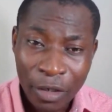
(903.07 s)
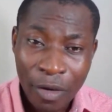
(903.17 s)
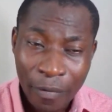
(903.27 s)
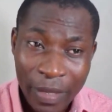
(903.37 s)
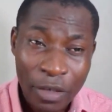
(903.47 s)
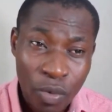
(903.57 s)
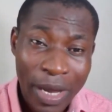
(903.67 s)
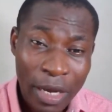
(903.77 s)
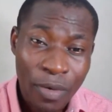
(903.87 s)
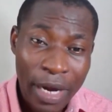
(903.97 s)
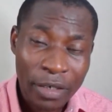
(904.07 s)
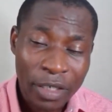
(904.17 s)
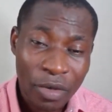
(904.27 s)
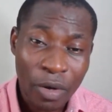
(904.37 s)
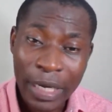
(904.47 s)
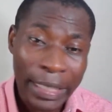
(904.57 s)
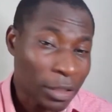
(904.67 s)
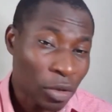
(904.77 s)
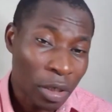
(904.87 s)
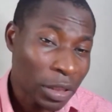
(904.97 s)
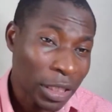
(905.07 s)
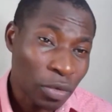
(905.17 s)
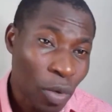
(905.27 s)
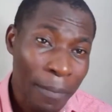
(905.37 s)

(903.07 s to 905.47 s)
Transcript: You know, that's why it worked. So it's not just